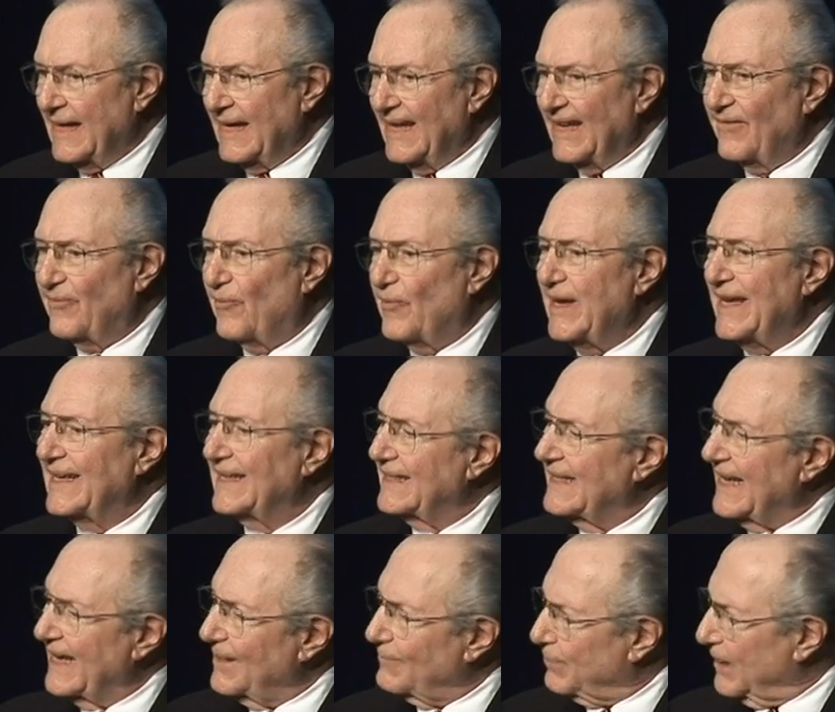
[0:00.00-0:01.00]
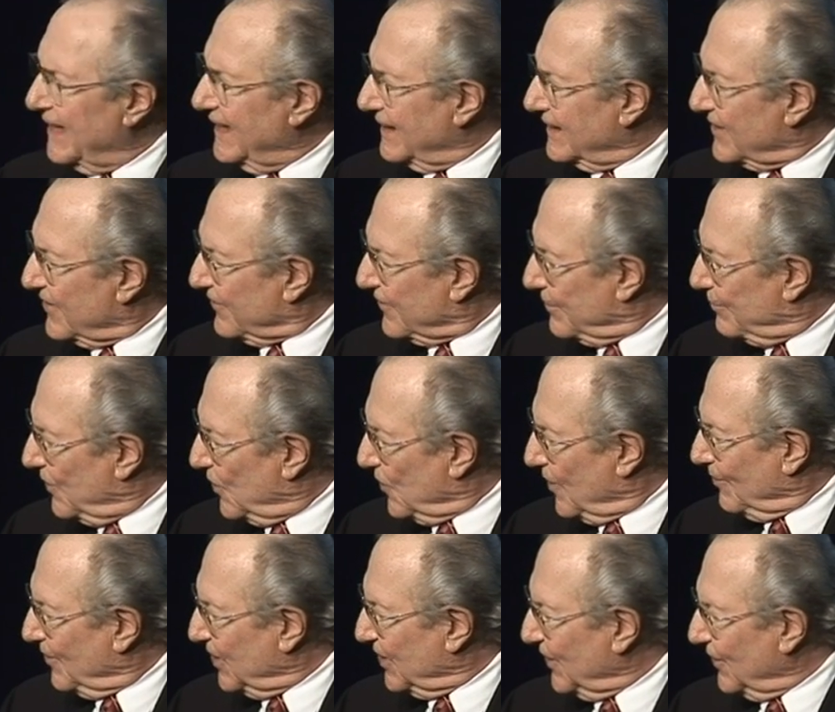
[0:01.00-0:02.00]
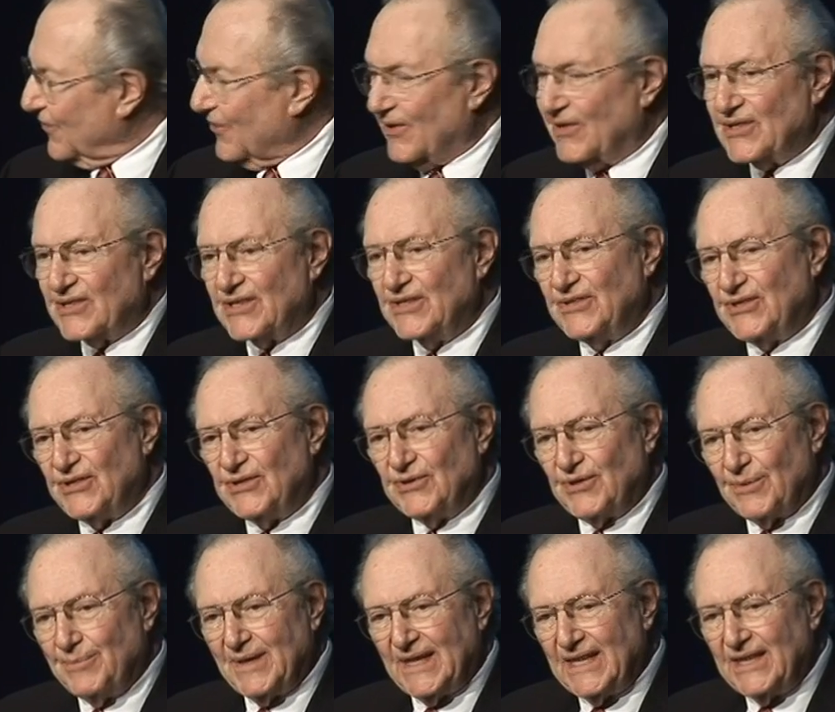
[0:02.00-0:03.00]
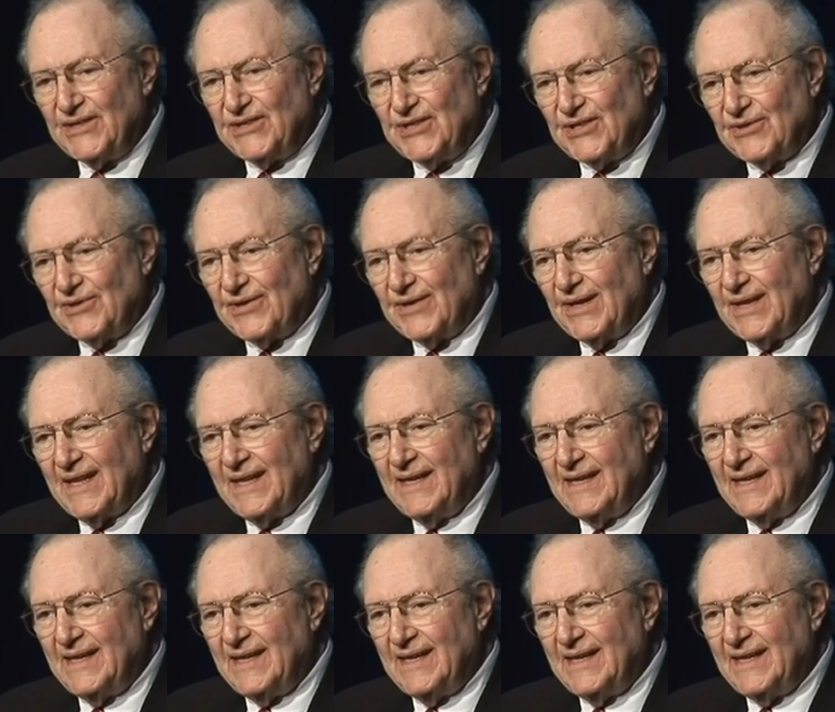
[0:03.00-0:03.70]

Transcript: If we can take platelets from normal donors and shoot them into children,